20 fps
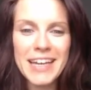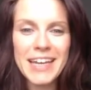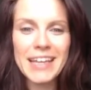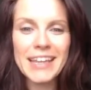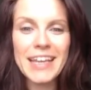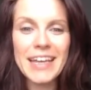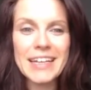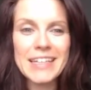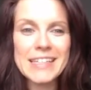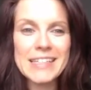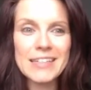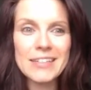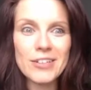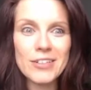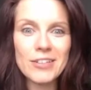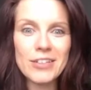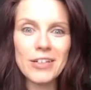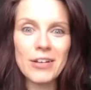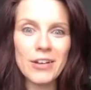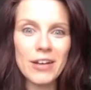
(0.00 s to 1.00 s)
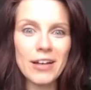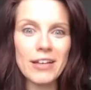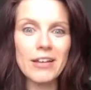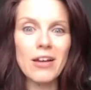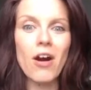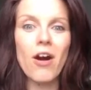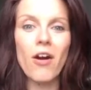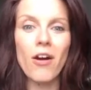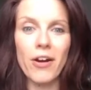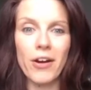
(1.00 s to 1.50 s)
that is literally an
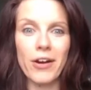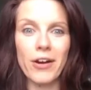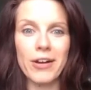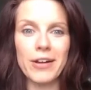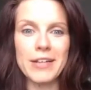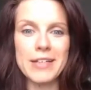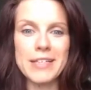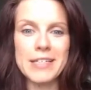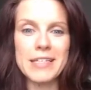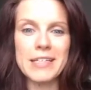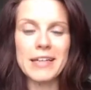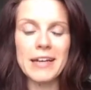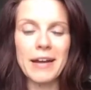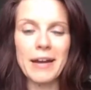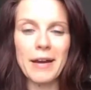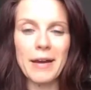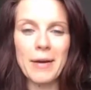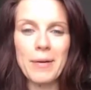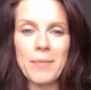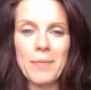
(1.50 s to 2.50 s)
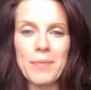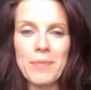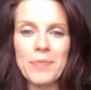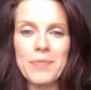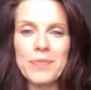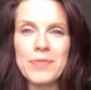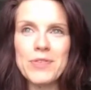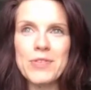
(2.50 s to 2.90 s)
art um,